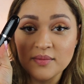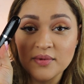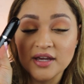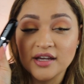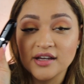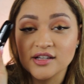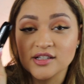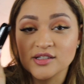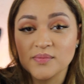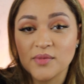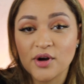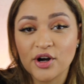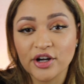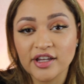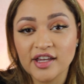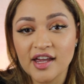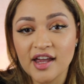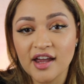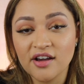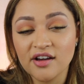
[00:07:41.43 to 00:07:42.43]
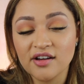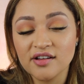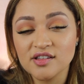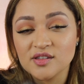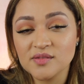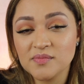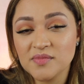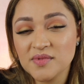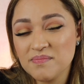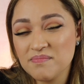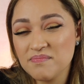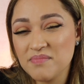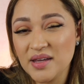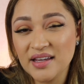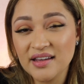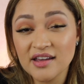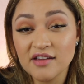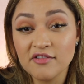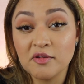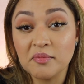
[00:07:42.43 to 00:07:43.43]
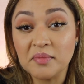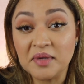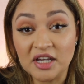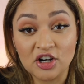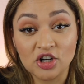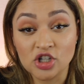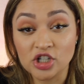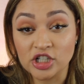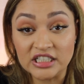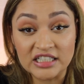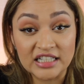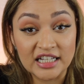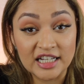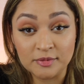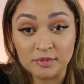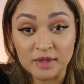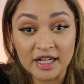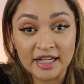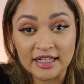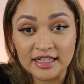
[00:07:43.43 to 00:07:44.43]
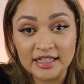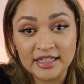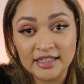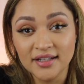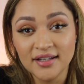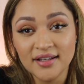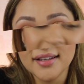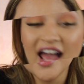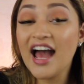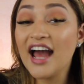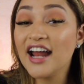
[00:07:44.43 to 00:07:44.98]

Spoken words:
because Marc Jacobs has been giving me a hard time lately.